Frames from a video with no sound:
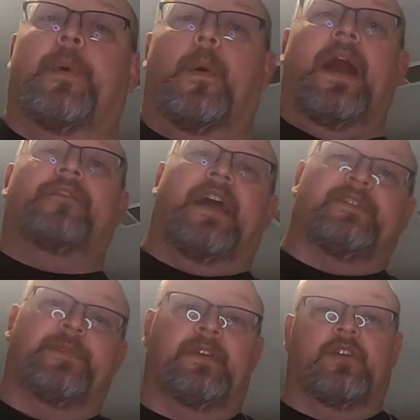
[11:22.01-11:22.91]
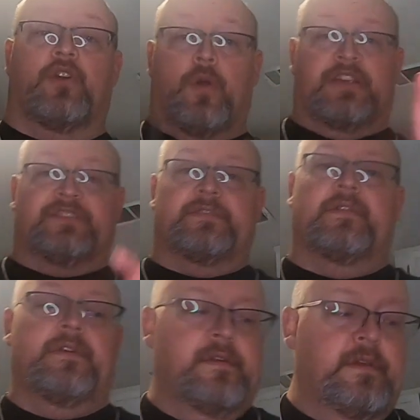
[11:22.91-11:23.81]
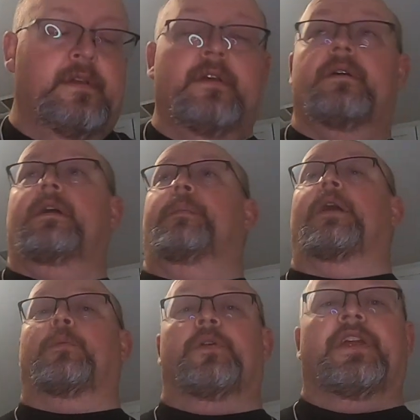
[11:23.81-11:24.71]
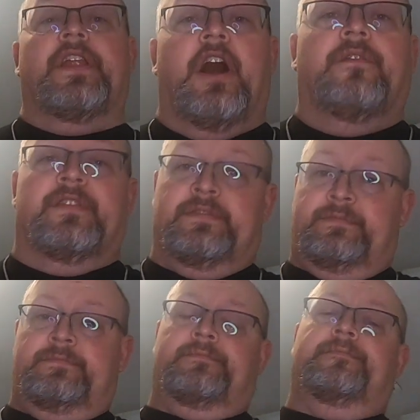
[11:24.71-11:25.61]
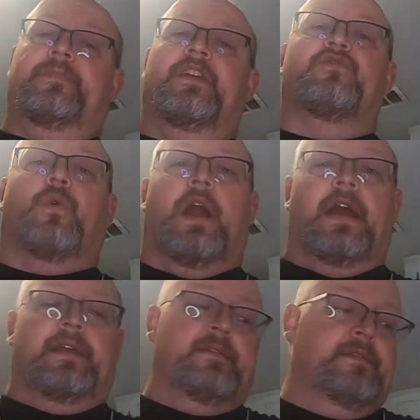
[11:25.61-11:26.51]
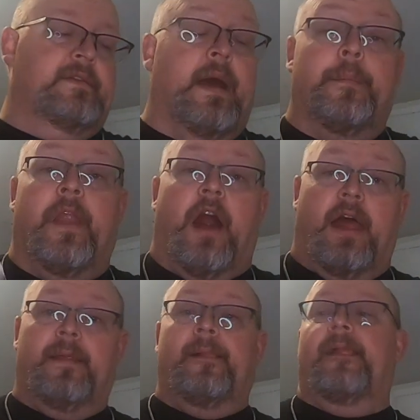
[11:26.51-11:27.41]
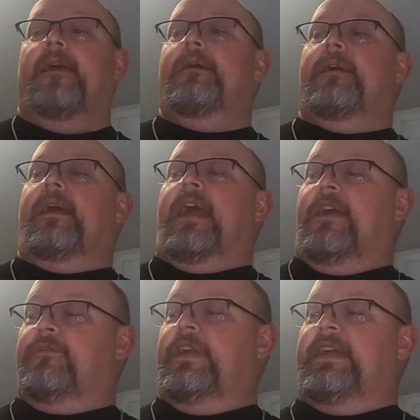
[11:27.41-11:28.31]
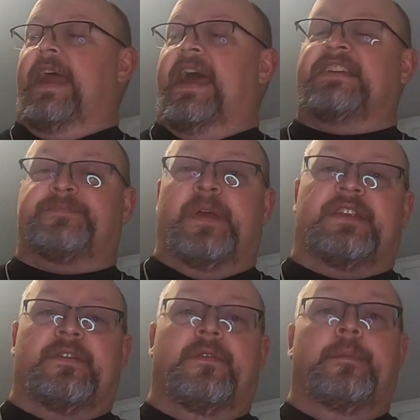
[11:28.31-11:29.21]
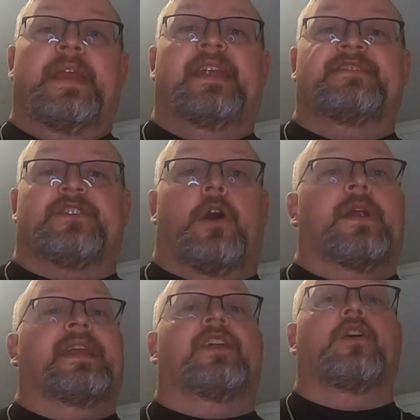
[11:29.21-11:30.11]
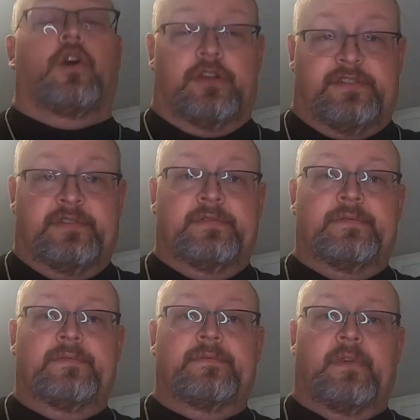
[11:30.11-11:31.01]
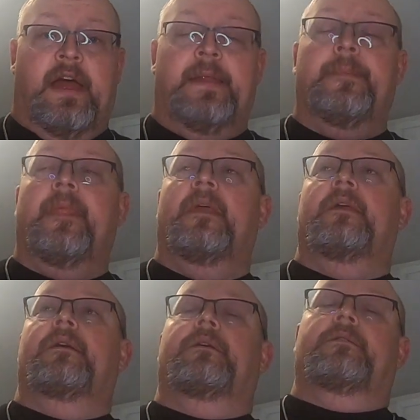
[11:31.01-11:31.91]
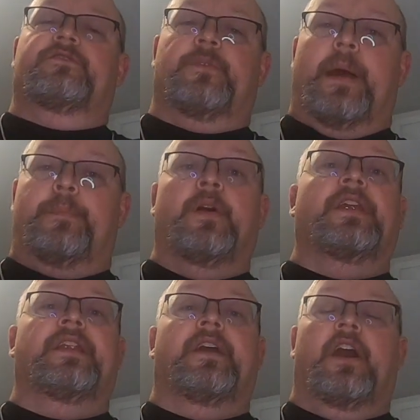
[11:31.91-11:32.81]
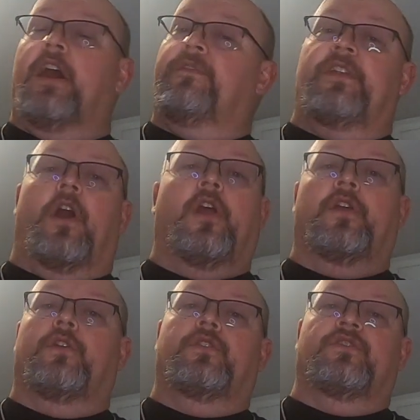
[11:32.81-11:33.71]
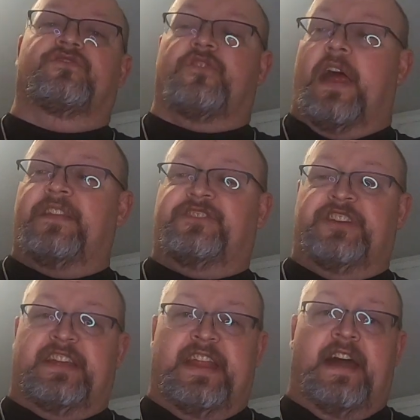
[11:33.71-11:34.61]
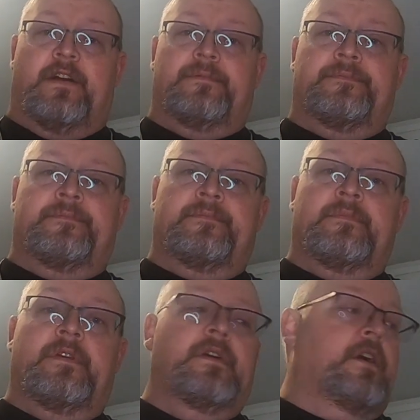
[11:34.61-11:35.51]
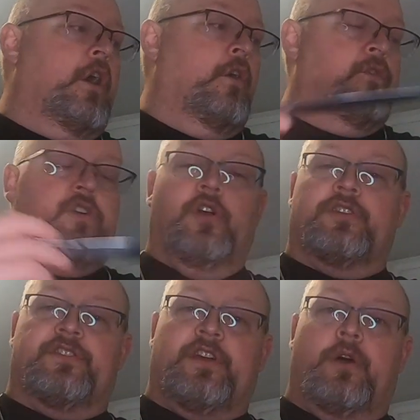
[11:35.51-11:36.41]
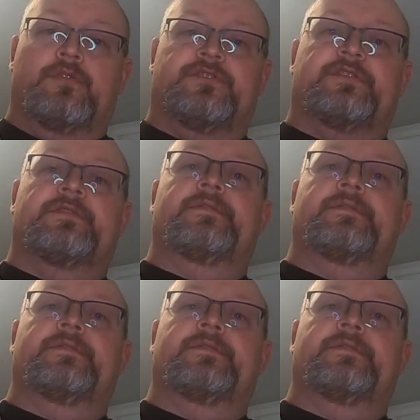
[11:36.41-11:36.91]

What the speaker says: So my wife asked me, good question, am I going to put it in the oven? Here's why. I'm not. Every aspect of the meat is already cooked, right? So by putting it in the oven, all you're going to do is dry the chicken out, overcook the toast.